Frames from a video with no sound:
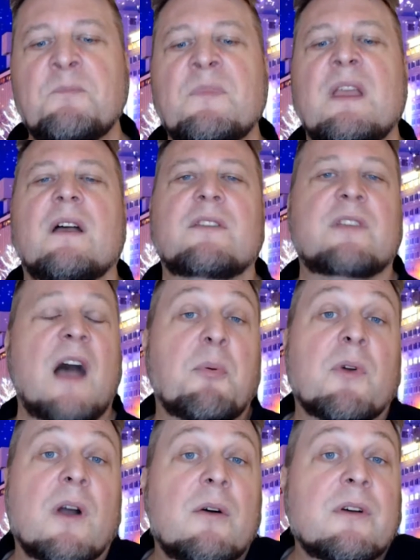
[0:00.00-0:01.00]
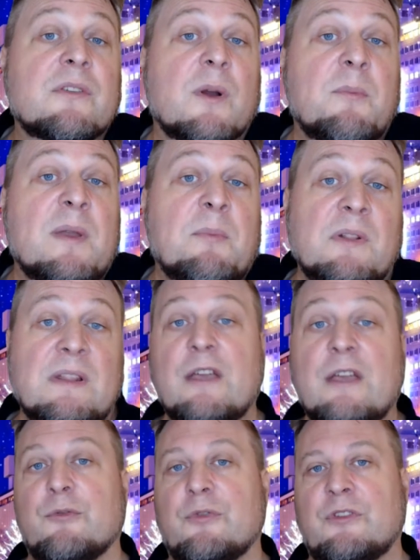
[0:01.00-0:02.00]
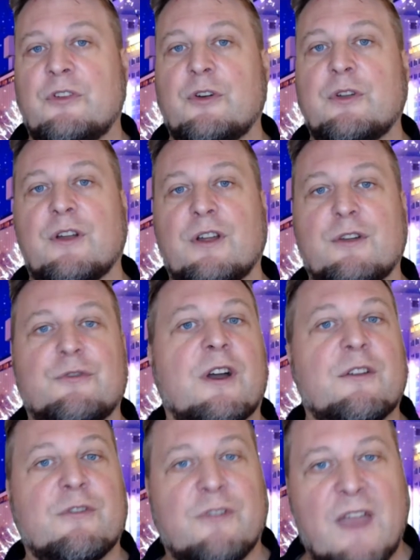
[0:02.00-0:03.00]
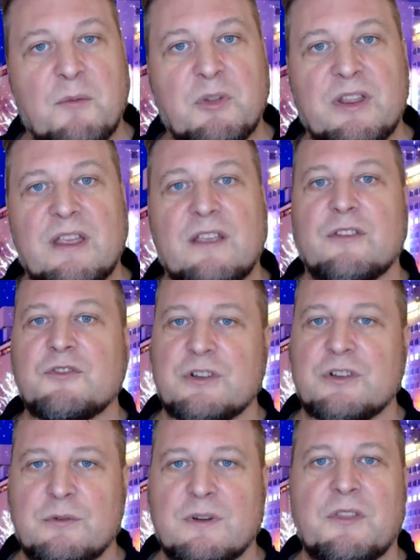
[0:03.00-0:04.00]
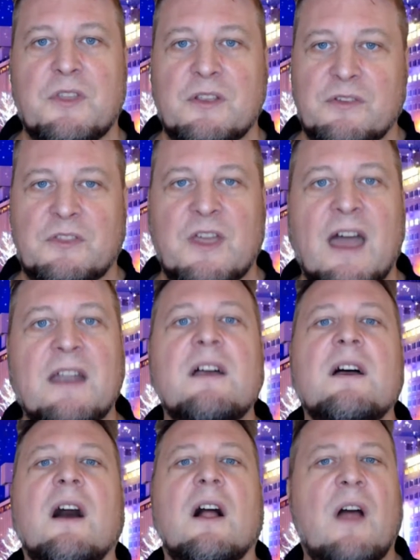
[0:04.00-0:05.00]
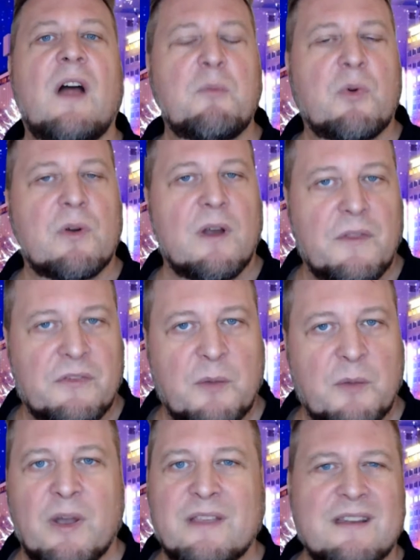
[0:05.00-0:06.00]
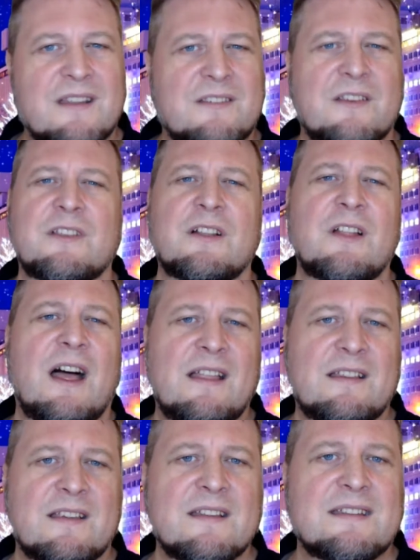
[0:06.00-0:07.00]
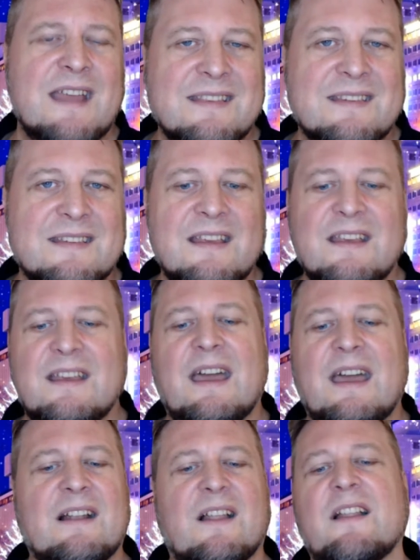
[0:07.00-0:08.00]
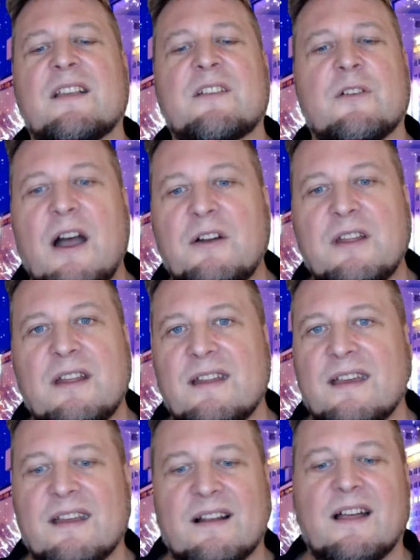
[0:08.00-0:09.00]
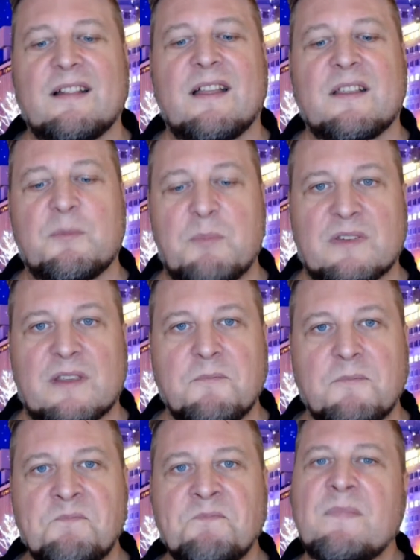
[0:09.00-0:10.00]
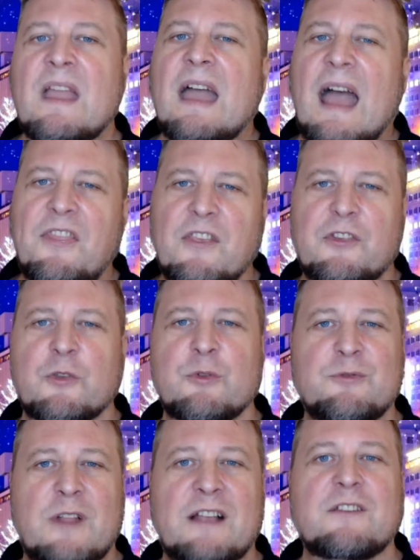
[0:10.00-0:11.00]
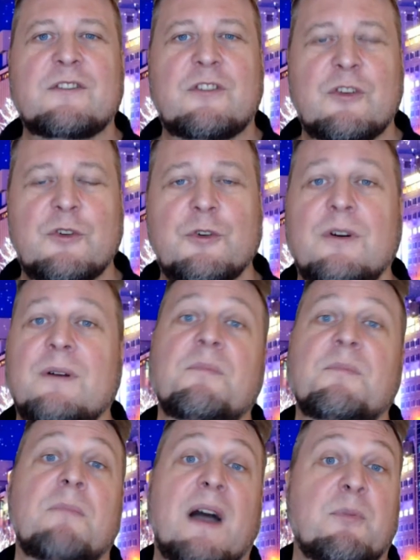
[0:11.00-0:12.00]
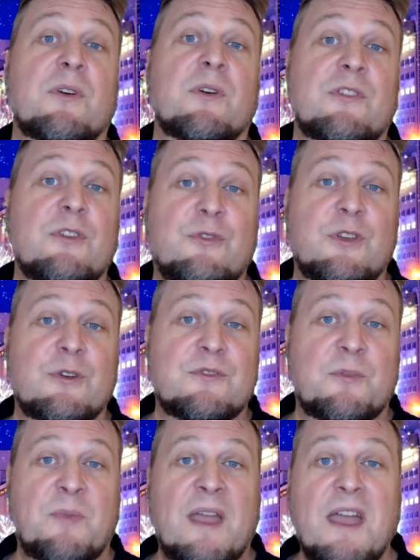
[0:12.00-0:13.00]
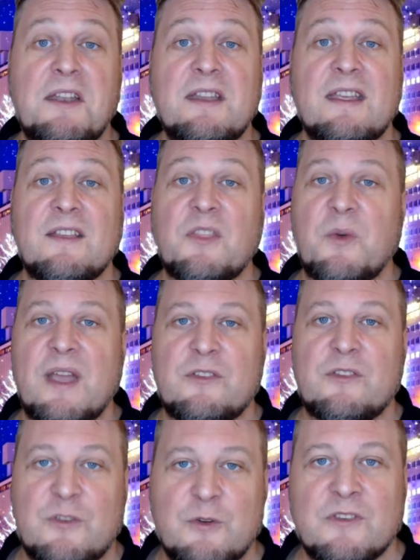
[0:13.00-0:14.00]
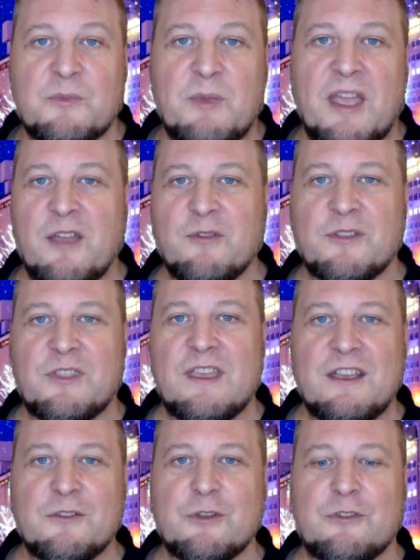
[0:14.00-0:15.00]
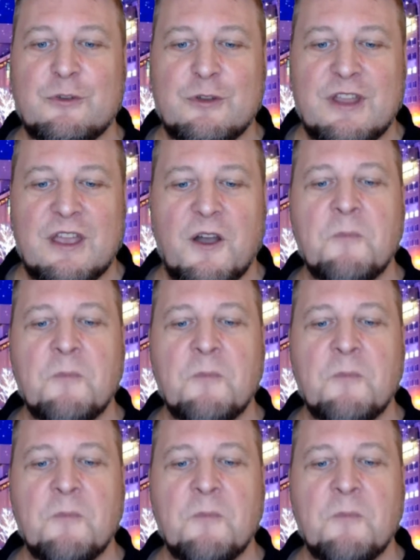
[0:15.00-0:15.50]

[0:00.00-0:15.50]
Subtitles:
Sapporo is where people live, so you're going to find families and children and things like that a lot more on the subways. And it's just a lot less intense and a lot less crowded and a lot less busy. And this is reflected, too, my personal view of Japan, in the way students behave at the English studio.